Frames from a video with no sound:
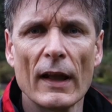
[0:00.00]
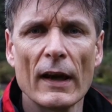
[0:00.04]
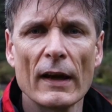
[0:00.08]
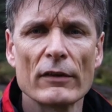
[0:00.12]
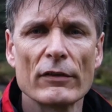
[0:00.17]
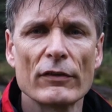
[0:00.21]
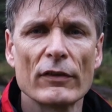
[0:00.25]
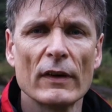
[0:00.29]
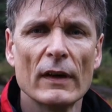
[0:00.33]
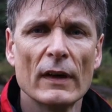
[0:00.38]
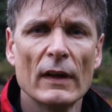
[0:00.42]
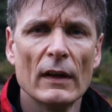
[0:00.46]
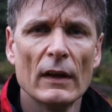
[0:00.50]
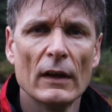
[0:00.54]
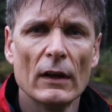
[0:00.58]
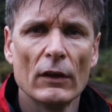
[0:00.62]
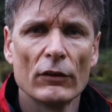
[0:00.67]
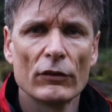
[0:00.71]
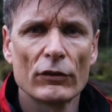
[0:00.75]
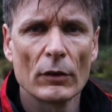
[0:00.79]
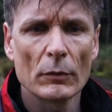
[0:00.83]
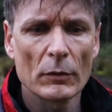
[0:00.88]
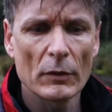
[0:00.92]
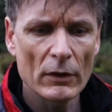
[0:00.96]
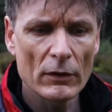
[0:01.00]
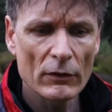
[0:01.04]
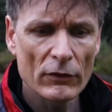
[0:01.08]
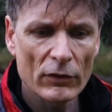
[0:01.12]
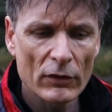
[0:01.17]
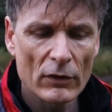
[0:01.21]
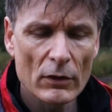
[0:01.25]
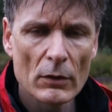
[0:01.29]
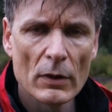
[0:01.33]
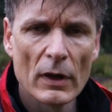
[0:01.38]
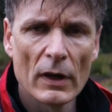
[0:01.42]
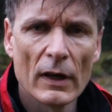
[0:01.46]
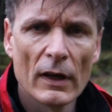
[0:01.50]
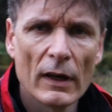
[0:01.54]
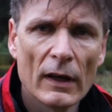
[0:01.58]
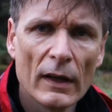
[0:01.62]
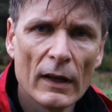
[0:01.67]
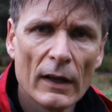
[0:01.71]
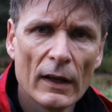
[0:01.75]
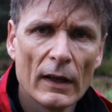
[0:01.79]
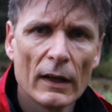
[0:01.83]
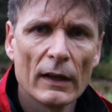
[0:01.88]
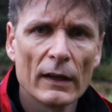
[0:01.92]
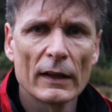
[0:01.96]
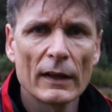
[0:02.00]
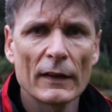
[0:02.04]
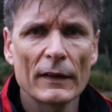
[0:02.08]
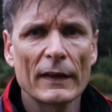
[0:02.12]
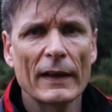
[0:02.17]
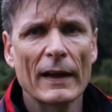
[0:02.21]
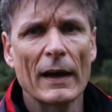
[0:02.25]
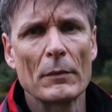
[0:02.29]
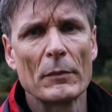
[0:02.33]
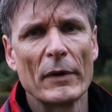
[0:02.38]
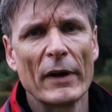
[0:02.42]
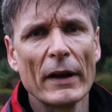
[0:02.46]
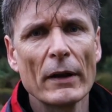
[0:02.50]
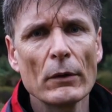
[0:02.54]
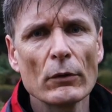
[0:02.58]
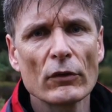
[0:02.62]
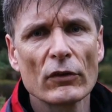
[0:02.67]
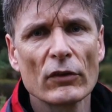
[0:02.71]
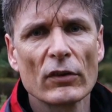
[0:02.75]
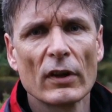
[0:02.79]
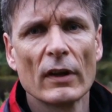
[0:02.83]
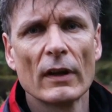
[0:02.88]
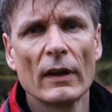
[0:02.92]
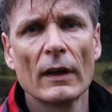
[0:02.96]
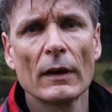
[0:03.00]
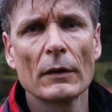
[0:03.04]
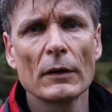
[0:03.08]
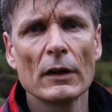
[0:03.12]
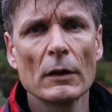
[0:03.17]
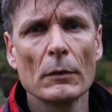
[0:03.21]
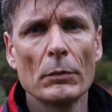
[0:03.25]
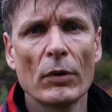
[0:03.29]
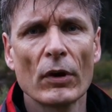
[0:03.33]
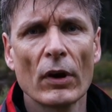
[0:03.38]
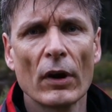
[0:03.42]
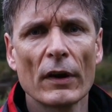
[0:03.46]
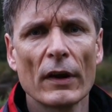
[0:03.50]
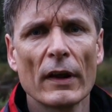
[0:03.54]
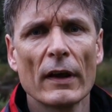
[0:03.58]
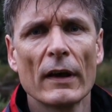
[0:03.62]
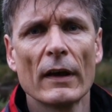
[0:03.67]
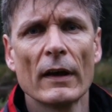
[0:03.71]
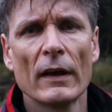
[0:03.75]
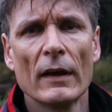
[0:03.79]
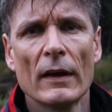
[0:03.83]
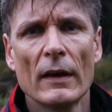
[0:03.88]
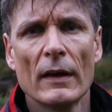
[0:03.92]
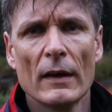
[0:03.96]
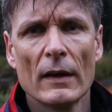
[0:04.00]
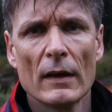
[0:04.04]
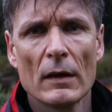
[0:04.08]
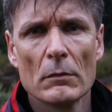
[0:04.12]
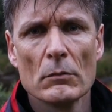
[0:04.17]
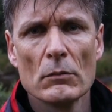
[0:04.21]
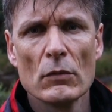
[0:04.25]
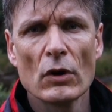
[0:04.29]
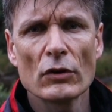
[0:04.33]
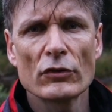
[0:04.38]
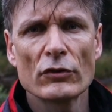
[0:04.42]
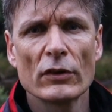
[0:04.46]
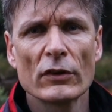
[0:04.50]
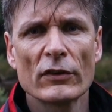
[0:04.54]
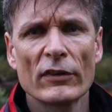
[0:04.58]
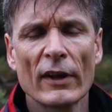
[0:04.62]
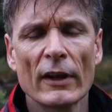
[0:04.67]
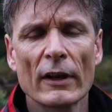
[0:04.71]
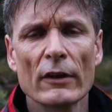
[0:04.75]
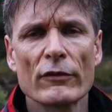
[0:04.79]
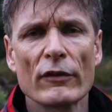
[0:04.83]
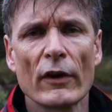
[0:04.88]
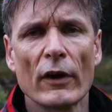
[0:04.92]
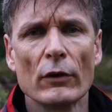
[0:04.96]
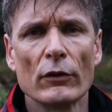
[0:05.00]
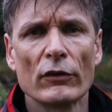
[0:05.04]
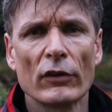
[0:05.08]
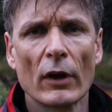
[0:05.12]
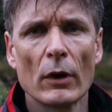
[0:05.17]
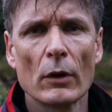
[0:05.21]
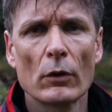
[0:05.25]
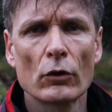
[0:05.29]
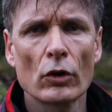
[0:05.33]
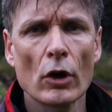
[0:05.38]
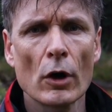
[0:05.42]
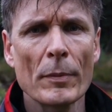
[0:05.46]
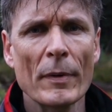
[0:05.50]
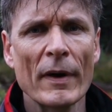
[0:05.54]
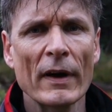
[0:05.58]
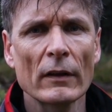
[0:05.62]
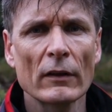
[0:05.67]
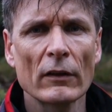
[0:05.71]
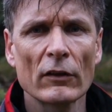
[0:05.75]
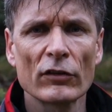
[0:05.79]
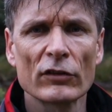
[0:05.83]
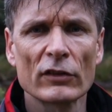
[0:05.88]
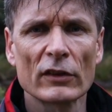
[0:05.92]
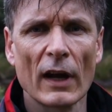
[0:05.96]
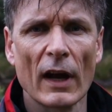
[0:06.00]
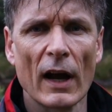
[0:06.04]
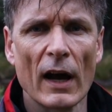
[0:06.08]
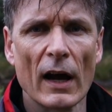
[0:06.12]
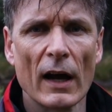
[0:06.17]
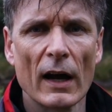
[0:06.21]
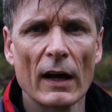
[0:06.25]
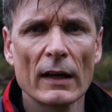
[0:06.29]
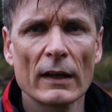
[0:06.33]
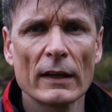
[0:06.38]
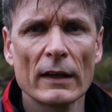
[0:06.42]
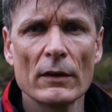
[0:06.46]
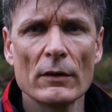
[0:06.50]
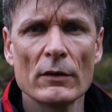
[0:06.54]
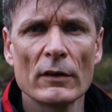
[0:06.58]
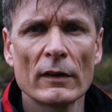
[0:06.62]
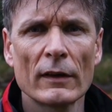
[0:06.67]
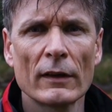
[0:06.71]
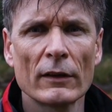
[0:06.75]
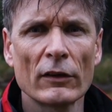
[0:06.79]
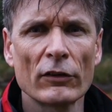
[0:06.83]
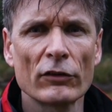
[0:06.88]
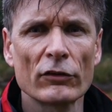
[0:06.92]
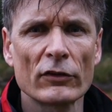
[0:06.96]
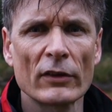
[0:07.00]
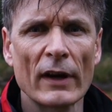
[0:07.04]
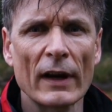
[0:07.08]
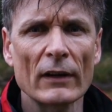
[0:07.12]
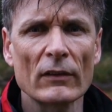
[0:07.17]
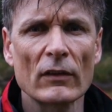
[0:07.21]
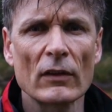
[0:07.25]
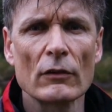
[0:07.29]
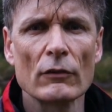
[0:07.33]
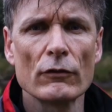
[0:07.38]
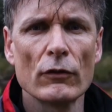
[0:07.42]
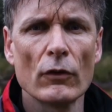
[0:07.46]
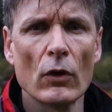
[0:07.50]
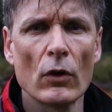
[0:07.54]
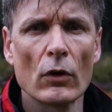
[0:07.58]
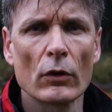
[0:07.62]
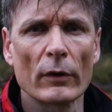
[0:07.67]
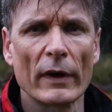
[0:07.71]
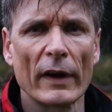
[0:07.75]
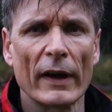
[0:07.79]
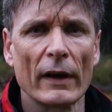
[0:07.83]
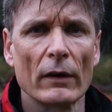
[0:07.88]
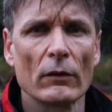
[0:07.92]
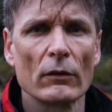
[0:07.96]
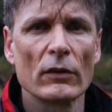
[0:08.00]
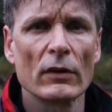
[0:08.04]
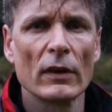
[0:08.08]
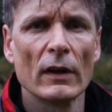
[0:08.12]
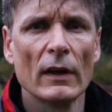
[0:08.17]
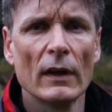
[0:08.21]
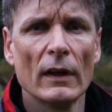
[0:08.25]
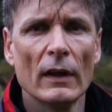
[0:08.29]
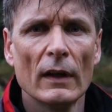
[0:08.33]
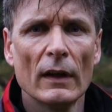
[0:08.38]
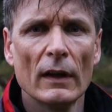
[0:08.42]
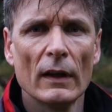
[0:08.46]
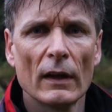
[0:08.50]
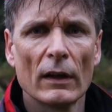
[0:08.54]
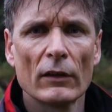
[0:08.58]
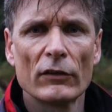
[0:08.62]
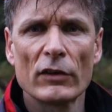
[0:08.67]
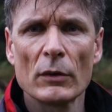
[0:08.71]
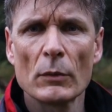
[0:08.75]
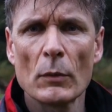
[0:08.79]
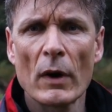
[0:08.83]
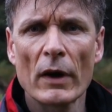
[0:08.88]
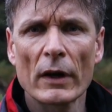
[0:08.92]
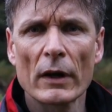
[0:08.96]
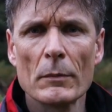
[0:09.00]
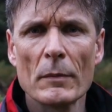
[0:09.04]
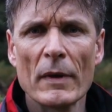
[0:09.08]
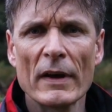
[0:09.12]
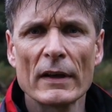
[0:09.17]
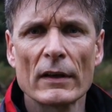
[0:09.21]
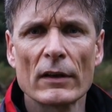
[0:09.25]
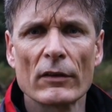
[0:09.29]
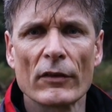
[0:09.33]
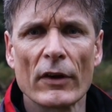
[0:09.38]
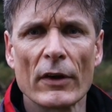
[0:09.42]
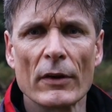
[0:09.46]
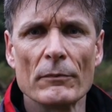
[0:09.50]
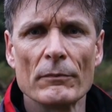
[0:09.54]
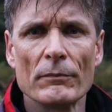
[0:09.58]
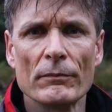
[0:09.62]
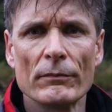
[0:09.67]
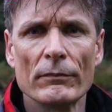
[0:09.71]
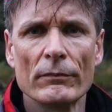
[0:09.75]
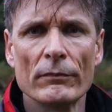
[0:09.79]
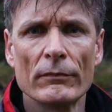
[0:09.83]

life. So I'm going to get the camera out, I'm going to put on a moderate telephoto, crop out the sky, get rid of the distracting foreground and see what I can make of it.